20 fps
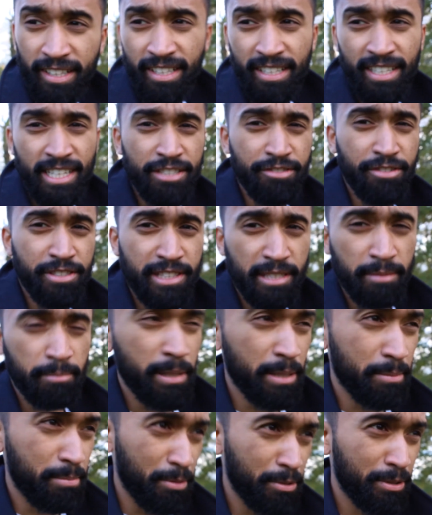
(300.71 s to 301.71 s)
interesting
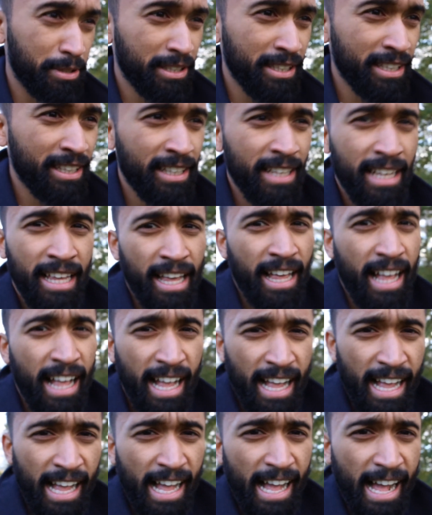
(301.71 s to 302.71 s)
people,
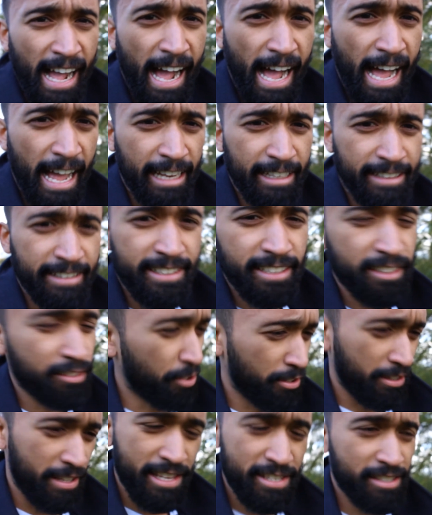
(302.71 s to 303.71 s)
and
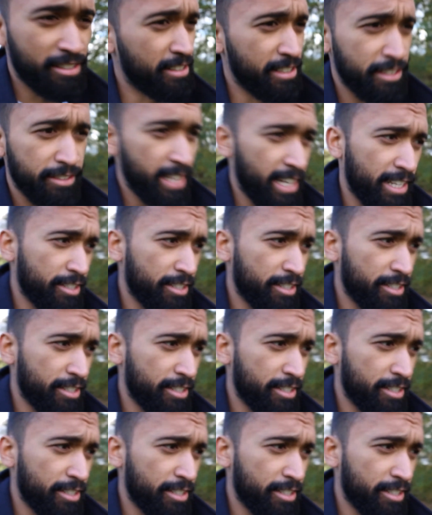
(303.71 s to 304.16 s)
not necessarily date